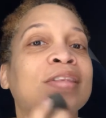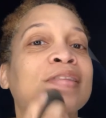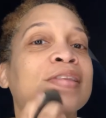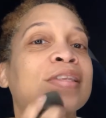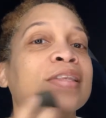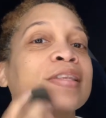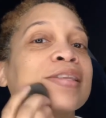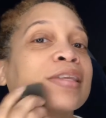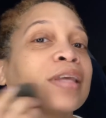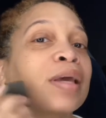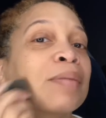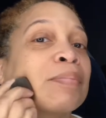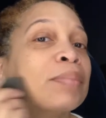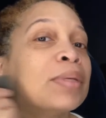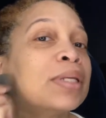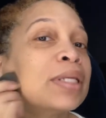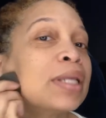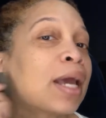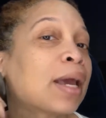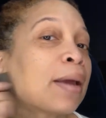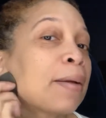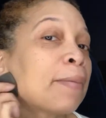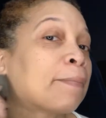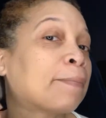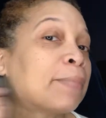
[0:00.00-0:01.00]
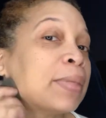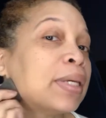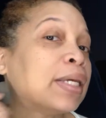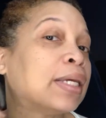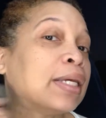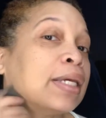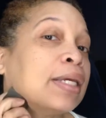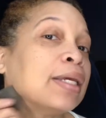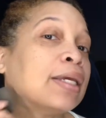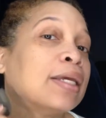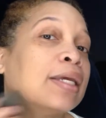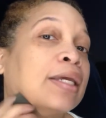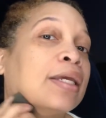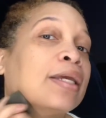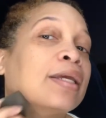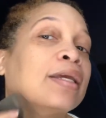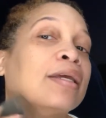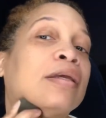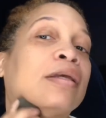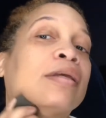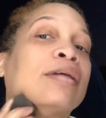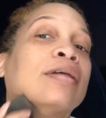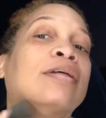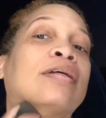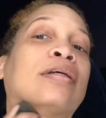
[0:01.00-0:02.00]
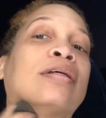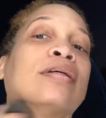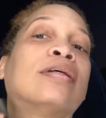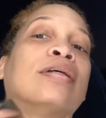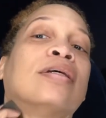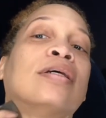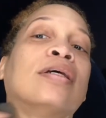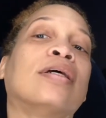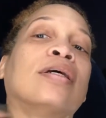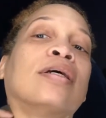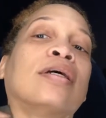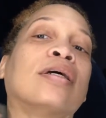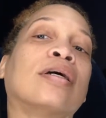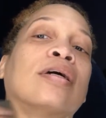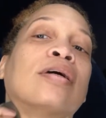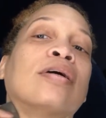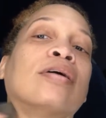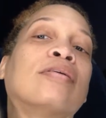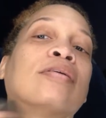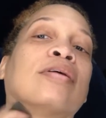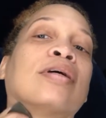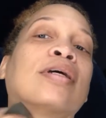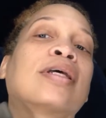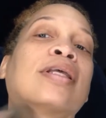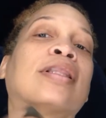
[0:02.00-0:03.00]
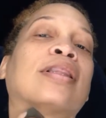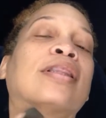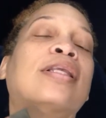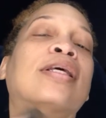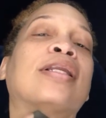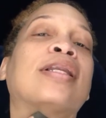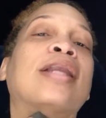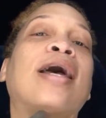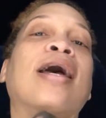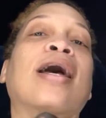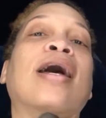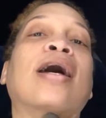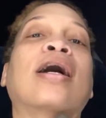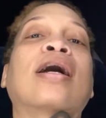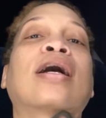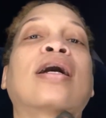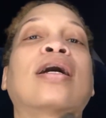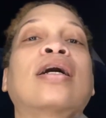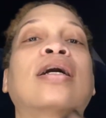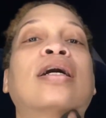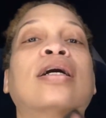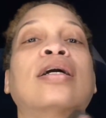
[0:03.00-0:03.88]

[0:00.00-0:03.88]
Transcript: Tappy, tappy. Oh, get the neck.